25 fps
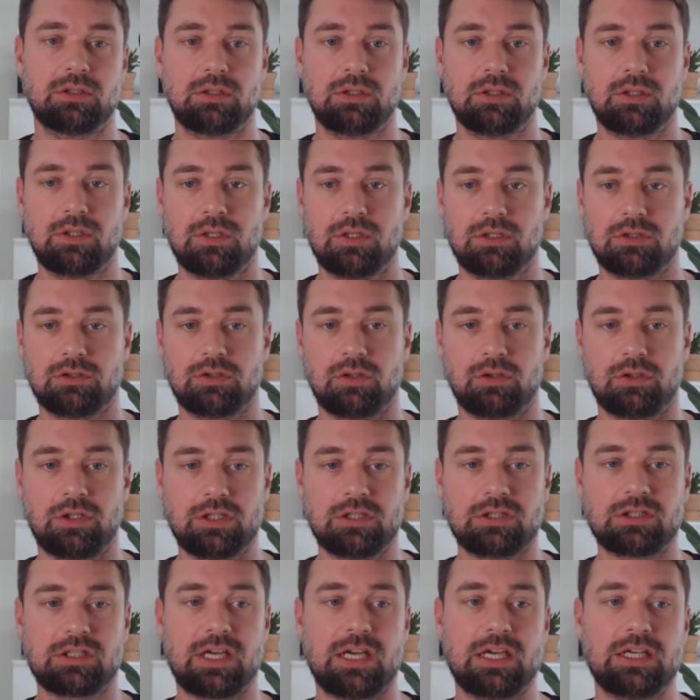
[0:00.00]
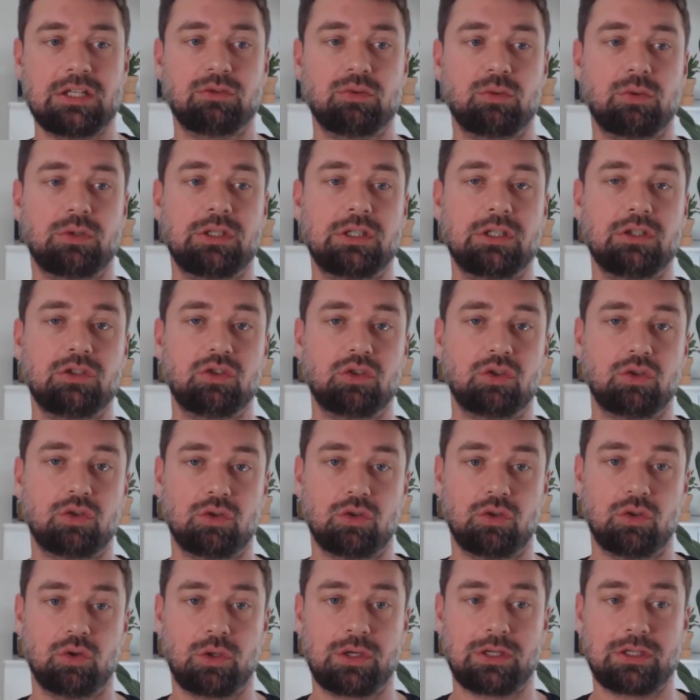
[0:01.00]
So in this case, we'd need to
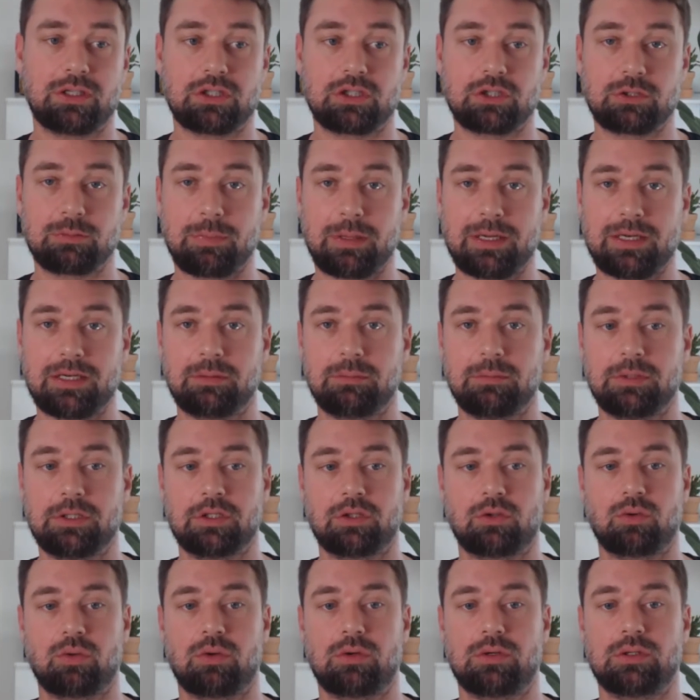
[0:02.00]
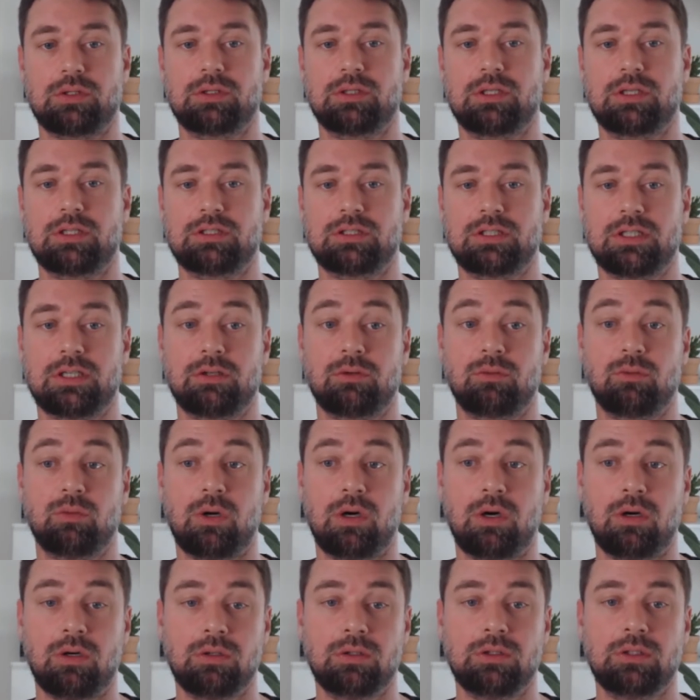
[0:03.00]
look at the spanning media query and say,
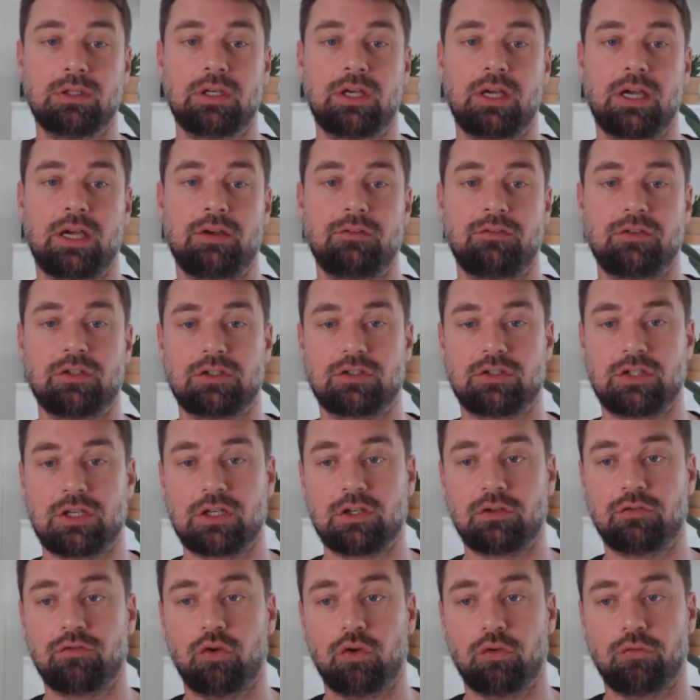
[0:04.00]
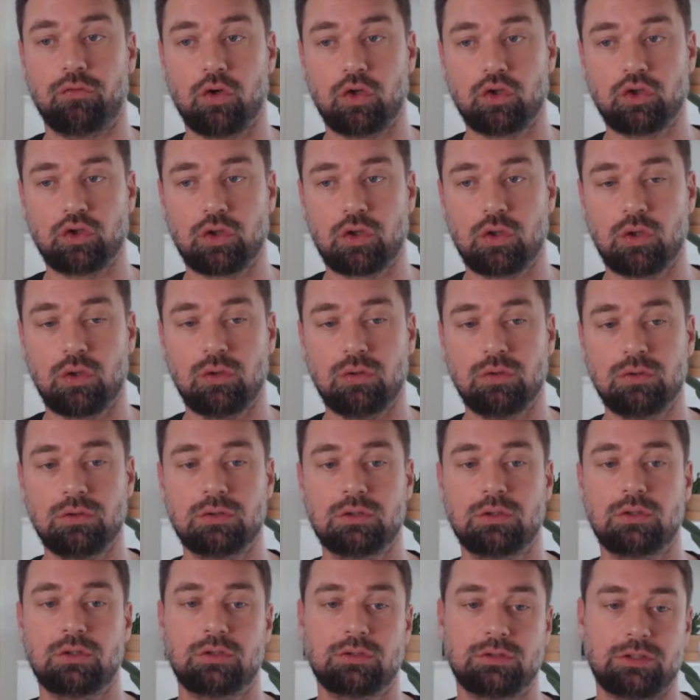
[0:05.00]
well, if it's a single fold vertical,
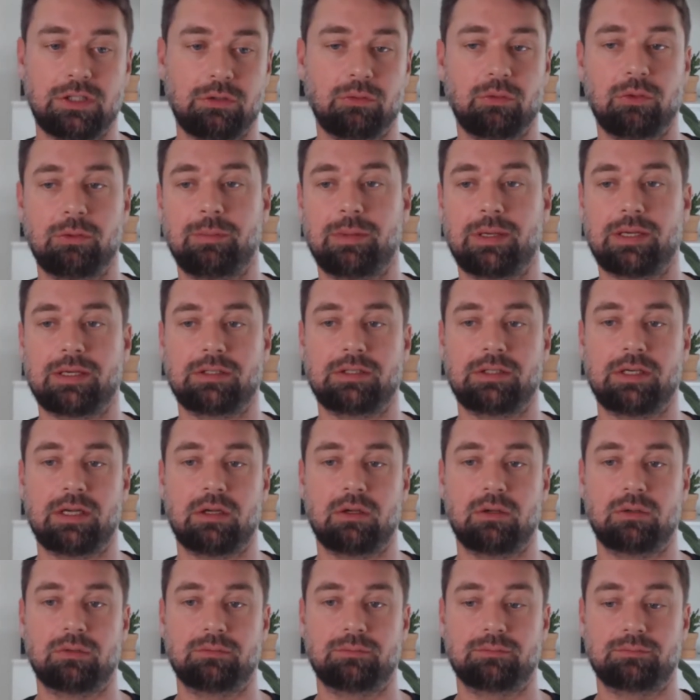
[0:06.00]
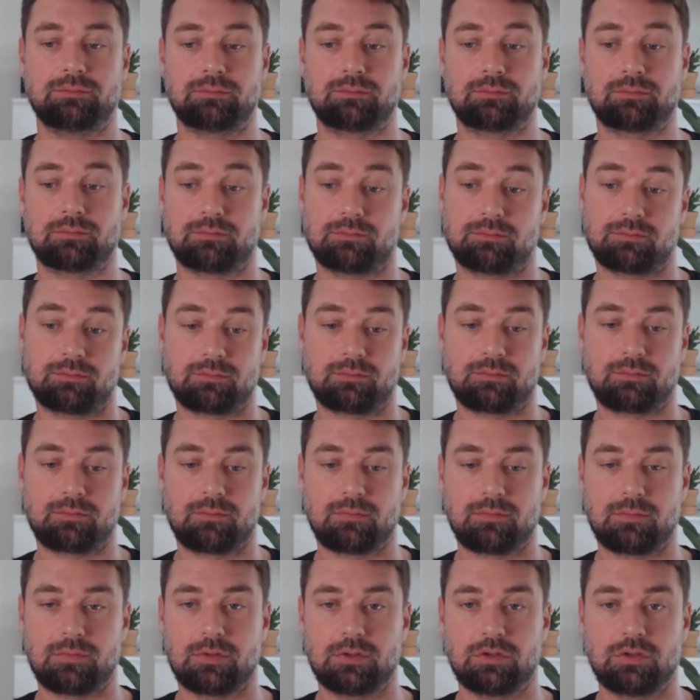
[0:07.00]
then we make it yellow.
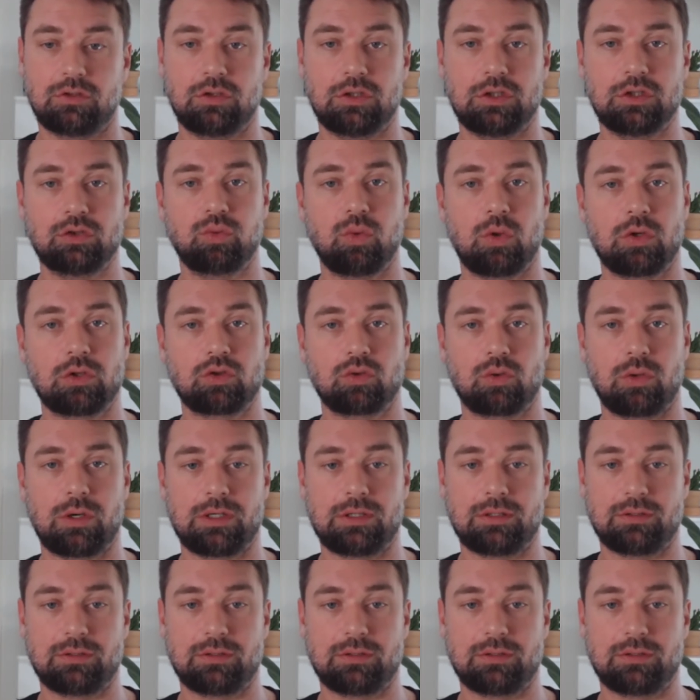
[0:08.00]
So this works great.